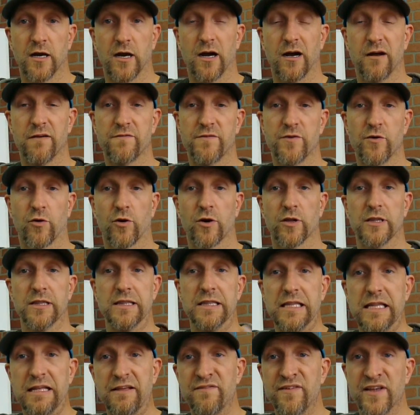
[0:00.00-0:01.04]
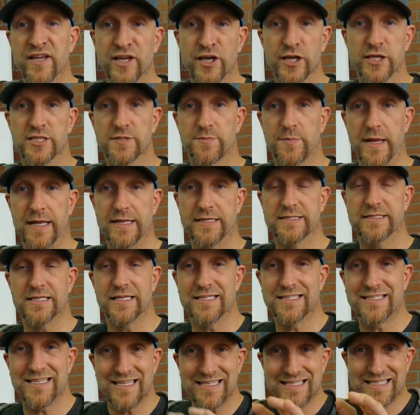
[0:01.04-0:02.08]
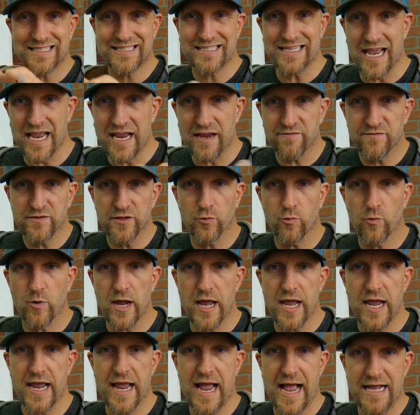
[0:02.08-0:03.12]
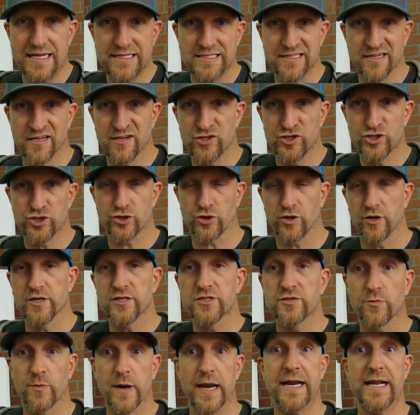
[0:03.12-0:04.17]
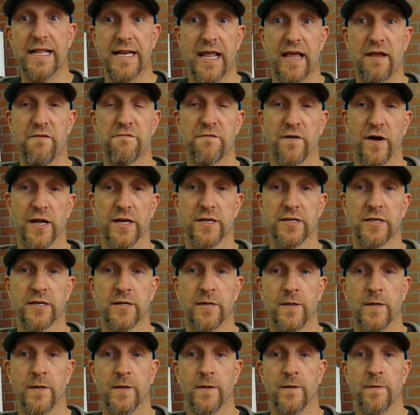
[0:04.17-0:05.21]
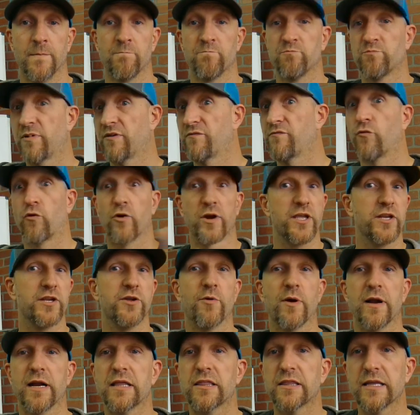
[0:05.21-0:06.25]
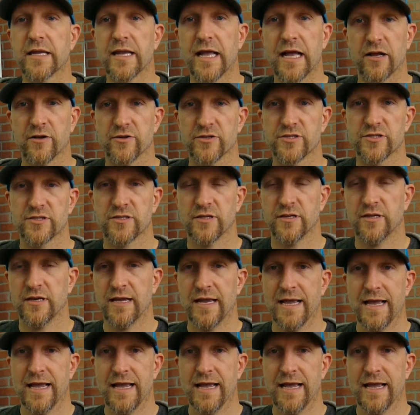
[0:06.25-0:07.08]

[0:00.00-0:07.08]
of your living expenses saved away as an insurance rainy day fund before you do anything else.